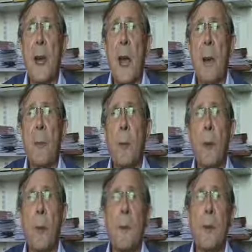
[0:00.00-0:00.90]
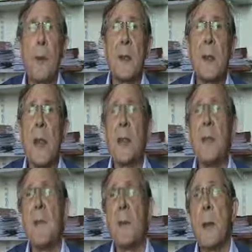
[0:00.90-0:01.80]
gap where one person
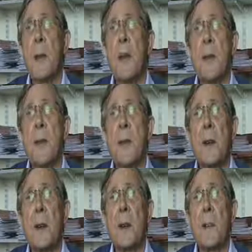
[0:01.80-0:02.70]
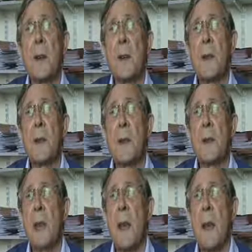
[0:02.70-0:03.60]
has information that another person
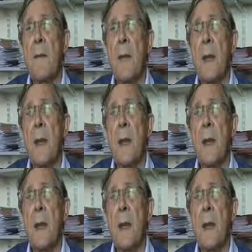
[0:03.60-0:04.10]
doesn't have,